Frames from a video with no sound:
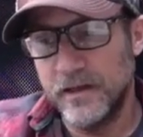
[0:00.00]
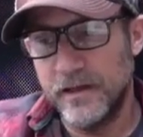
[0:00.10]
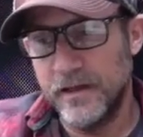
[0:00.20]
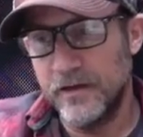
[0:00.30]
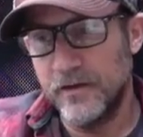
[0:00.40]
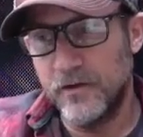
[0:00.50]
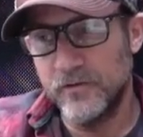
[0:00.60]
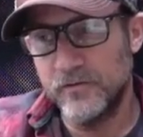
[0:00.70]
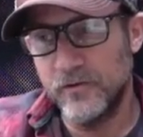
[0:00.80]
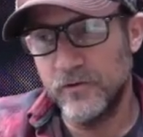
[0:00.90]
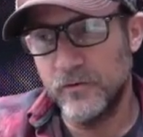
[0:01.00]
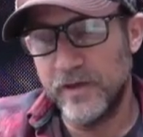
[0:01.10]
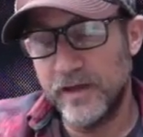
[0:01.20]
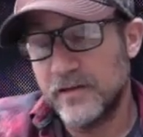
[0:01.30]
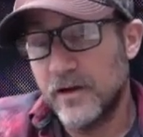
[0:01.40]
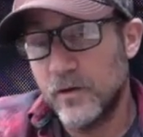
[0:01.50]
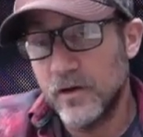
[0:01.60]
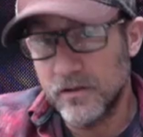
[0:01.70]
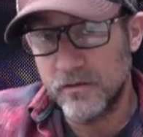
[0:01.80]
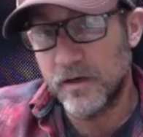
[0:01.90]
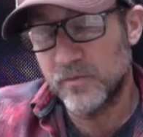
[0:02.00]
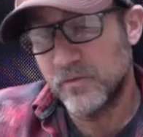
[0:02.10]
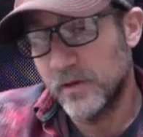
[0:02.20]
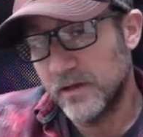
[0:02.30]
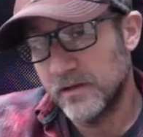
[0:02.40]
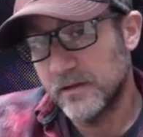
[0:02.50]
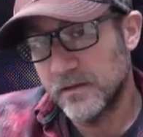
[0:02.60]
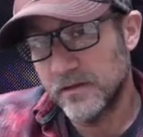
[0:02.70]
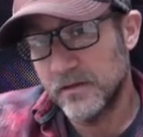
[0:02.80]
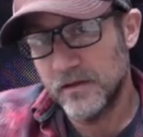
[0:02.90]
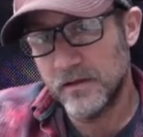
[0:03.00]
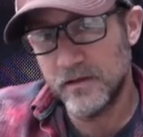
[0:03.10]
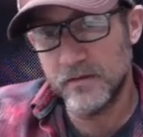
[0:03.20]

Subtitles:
And also that's how holograms are made. Mm-hmm.